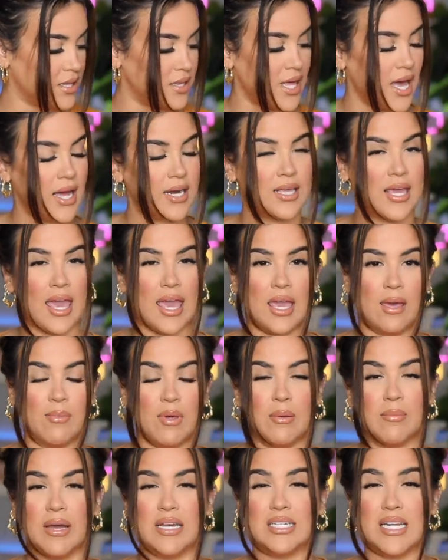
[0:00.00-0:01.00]
that came
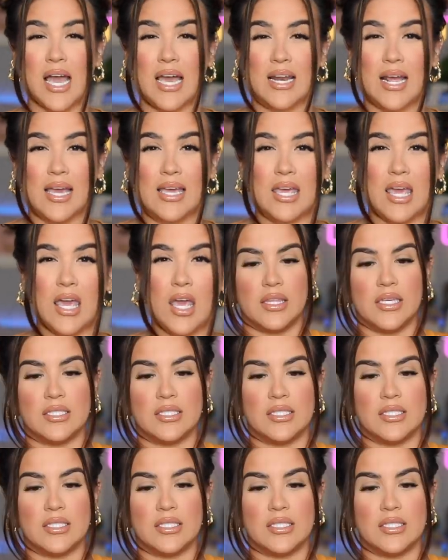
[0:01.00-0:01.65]
in my tie-dye kit.